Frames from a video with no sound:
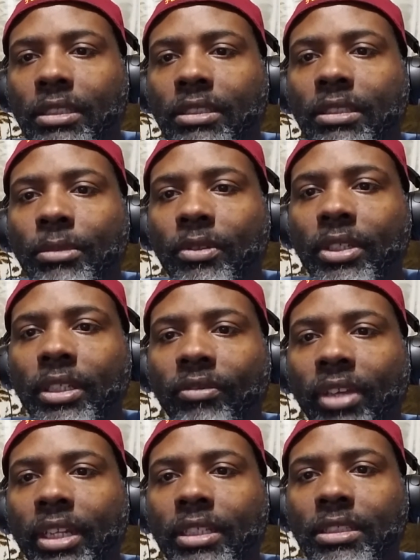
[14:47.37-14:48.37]
some of the
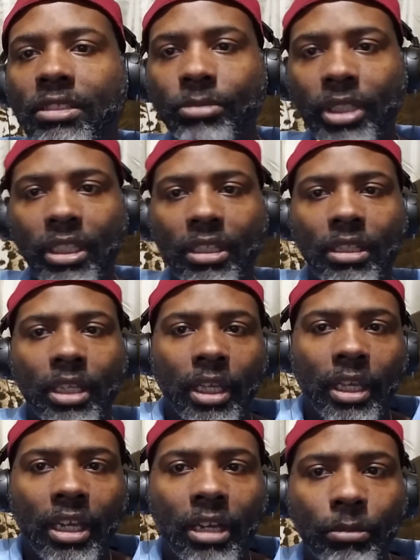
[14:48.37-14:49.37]
advantages of being
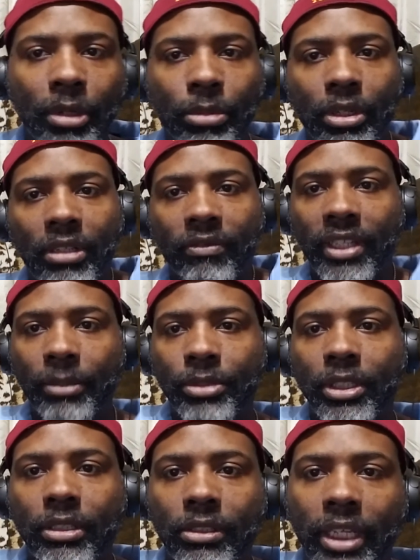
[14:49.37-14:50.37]
a member of that
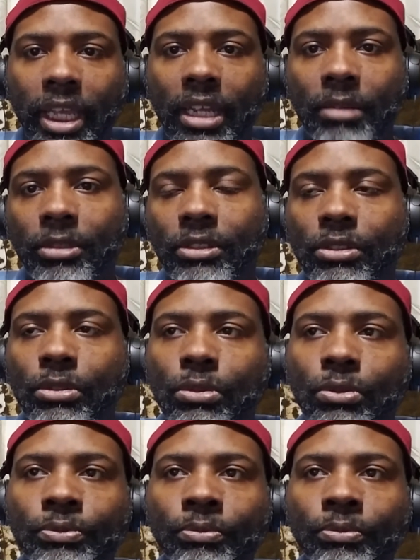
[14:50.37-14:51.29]
particular academy or school.